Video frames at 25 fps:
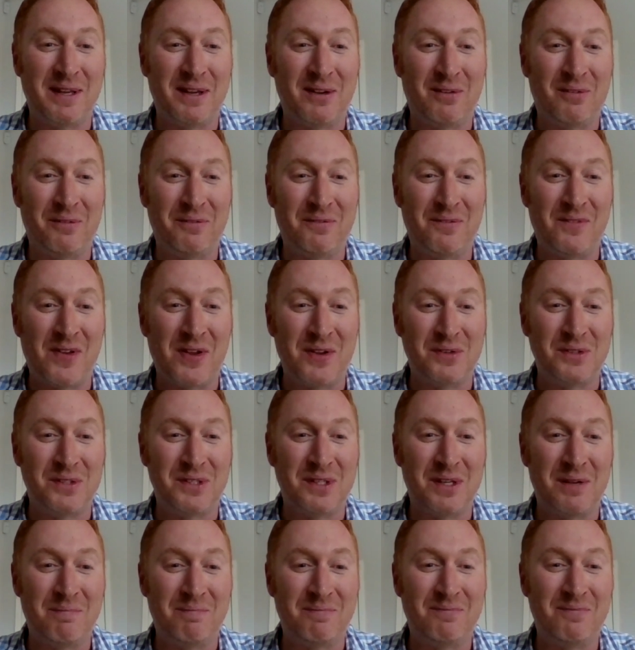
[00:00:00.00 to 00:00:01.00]
on those
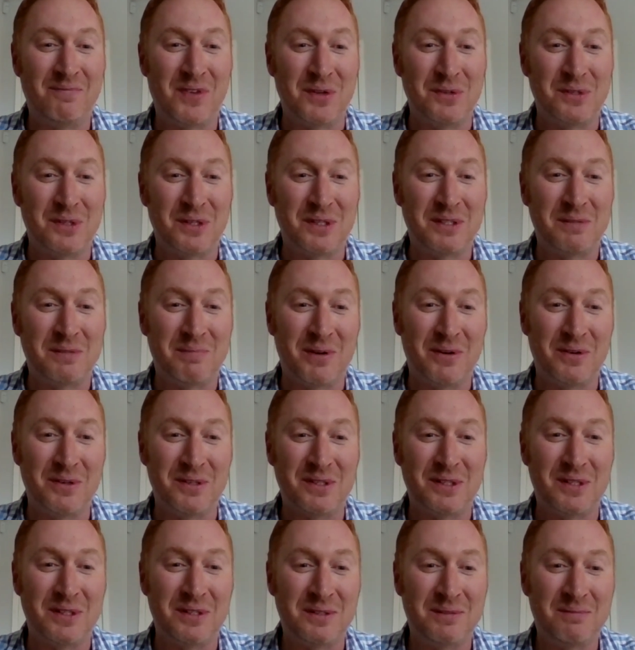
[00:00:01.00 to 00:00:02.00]

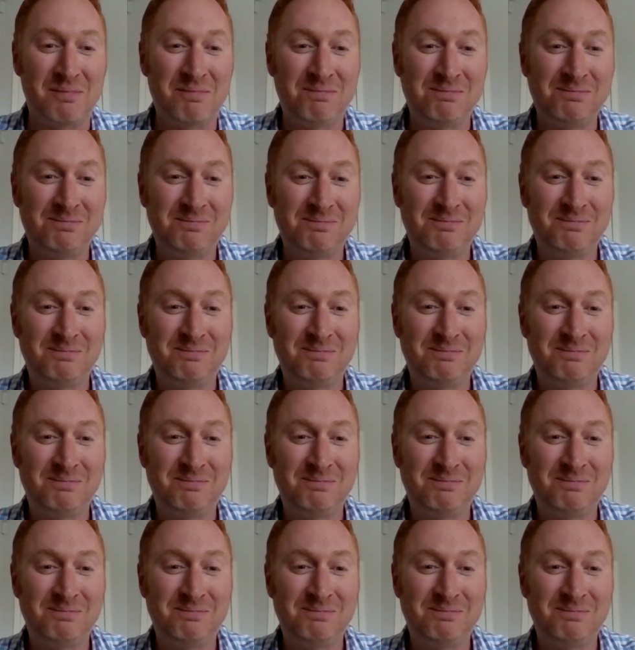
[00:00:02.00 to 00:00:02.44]
experiences. Yeah.